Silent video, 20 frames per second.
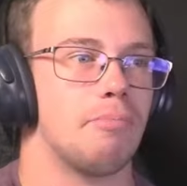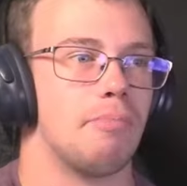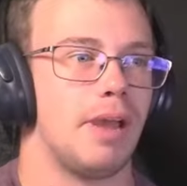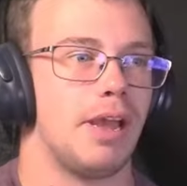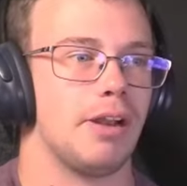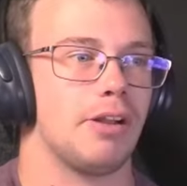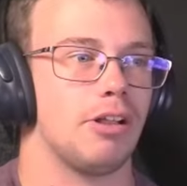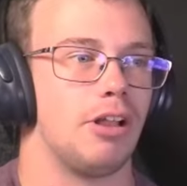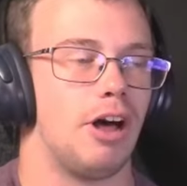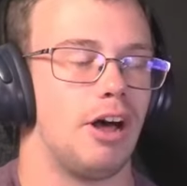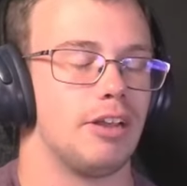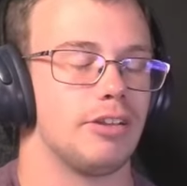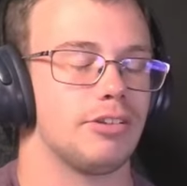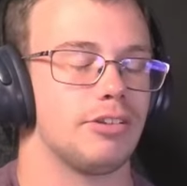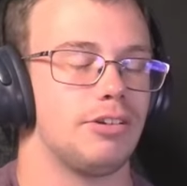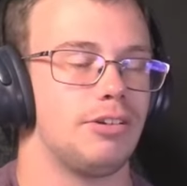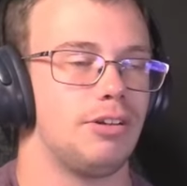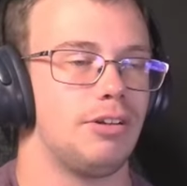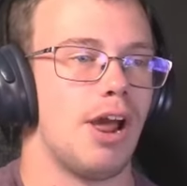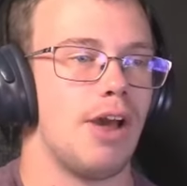main
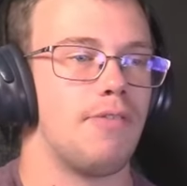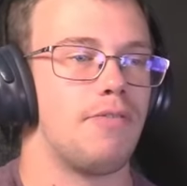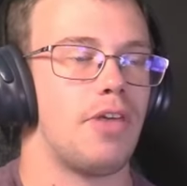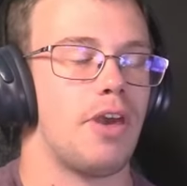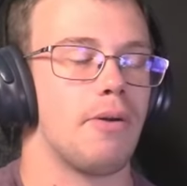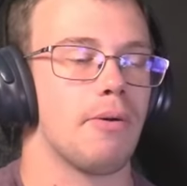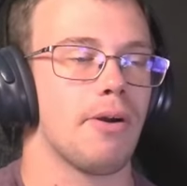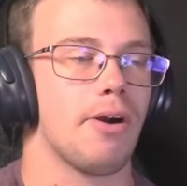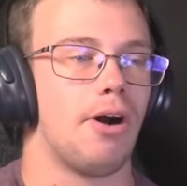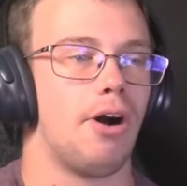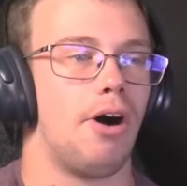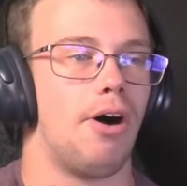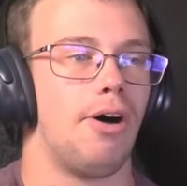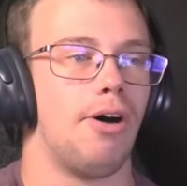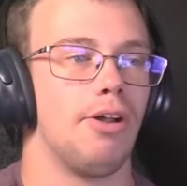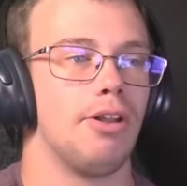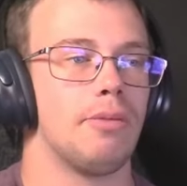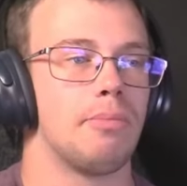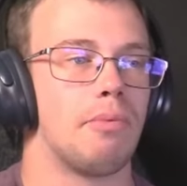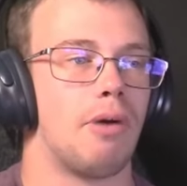colossal, if they were
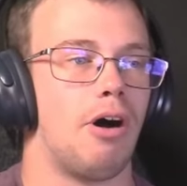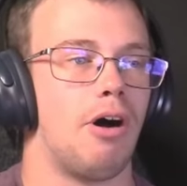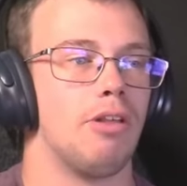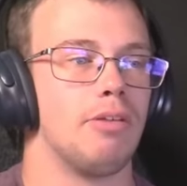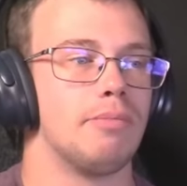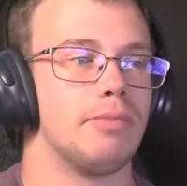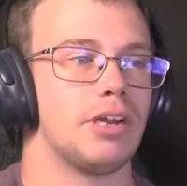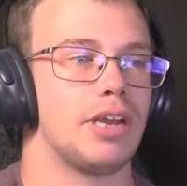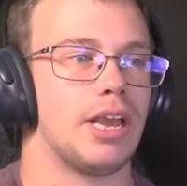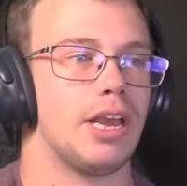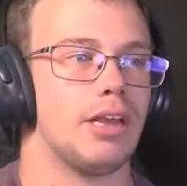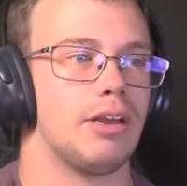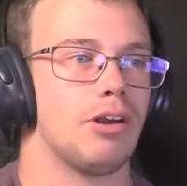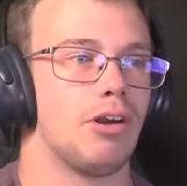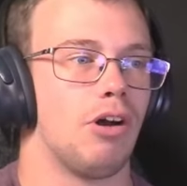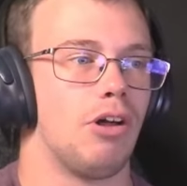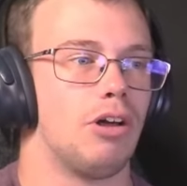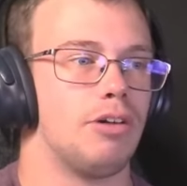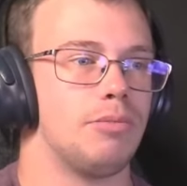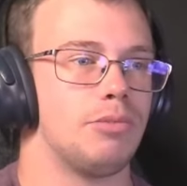all the
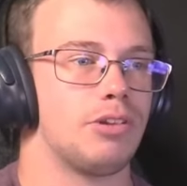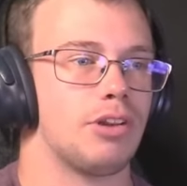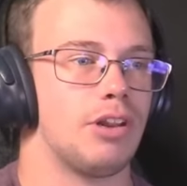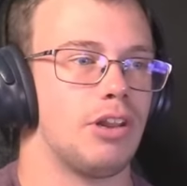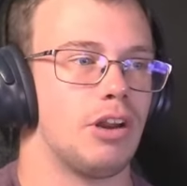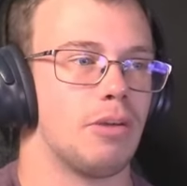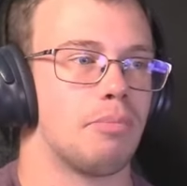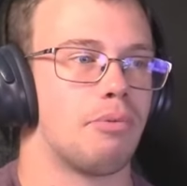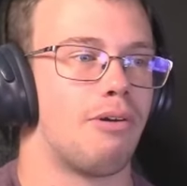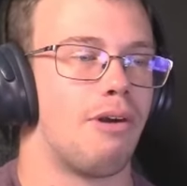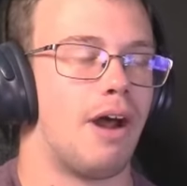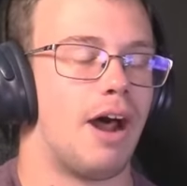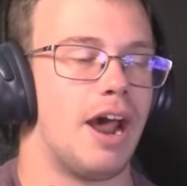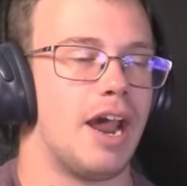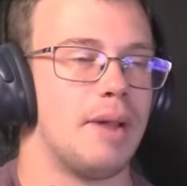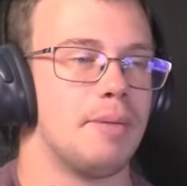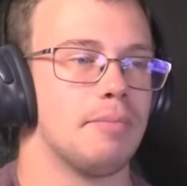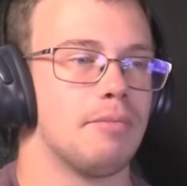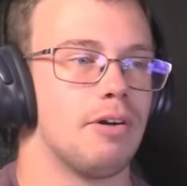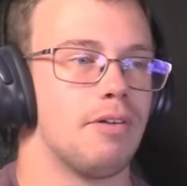golems in their
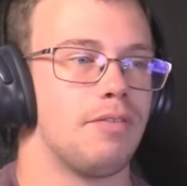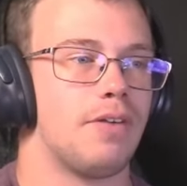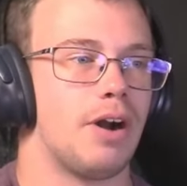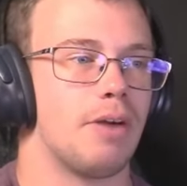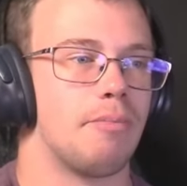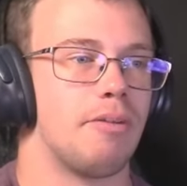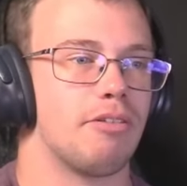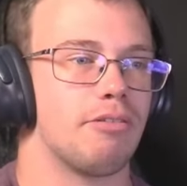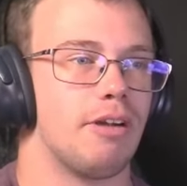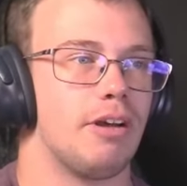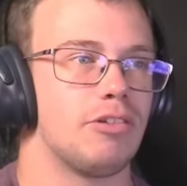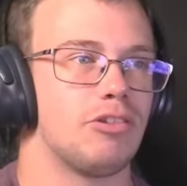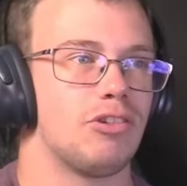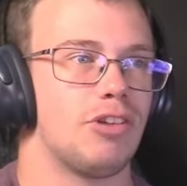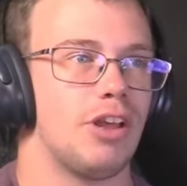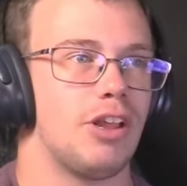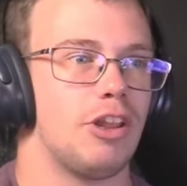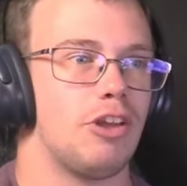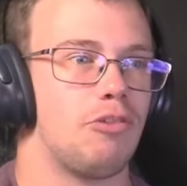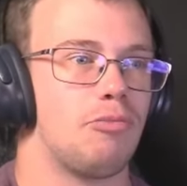prime without being
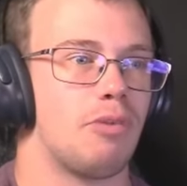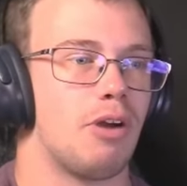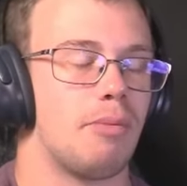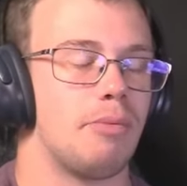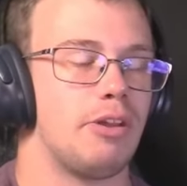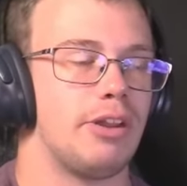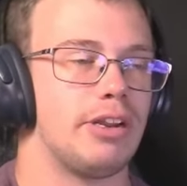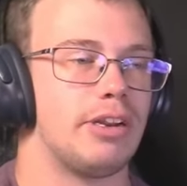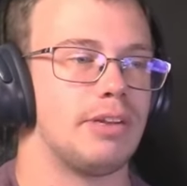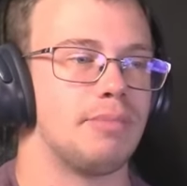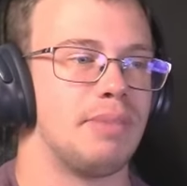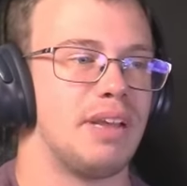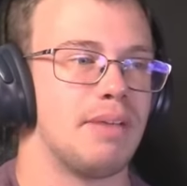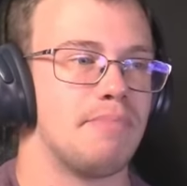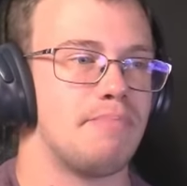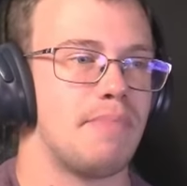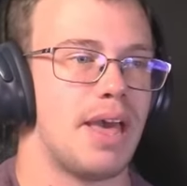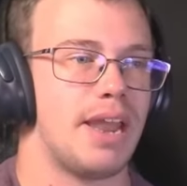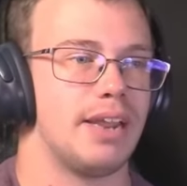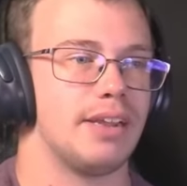rusted, they'd probably be
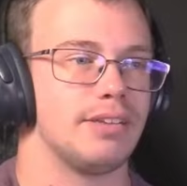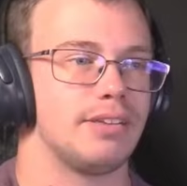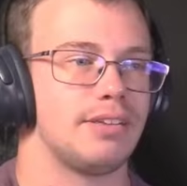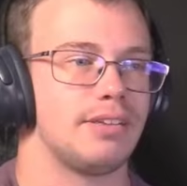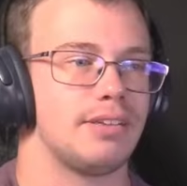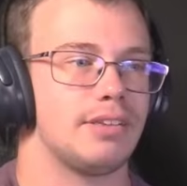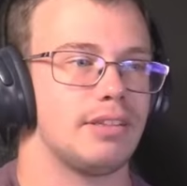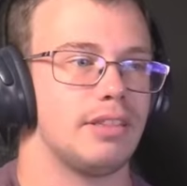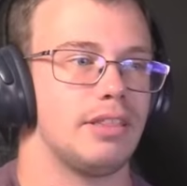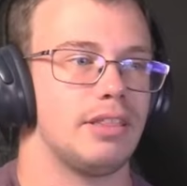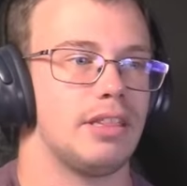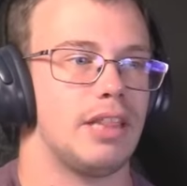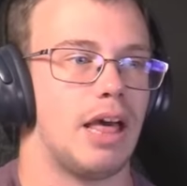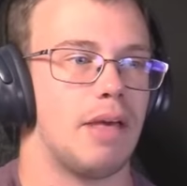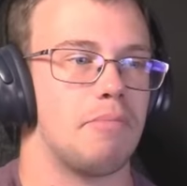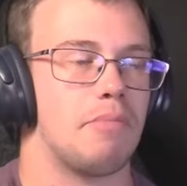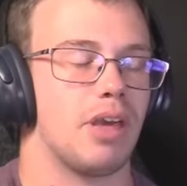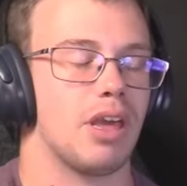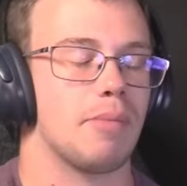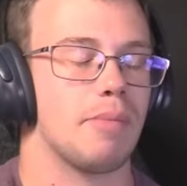a menace. Now
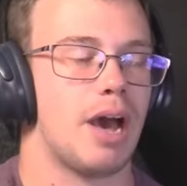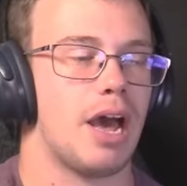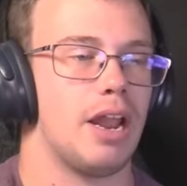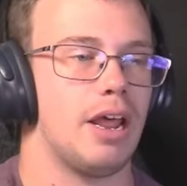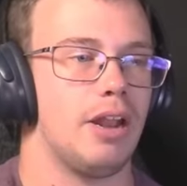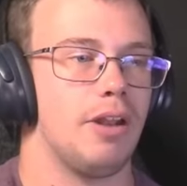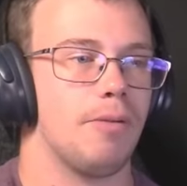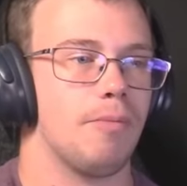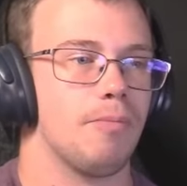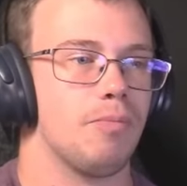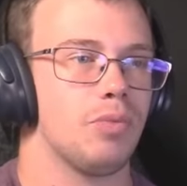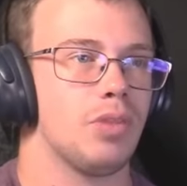I'm thinking about it.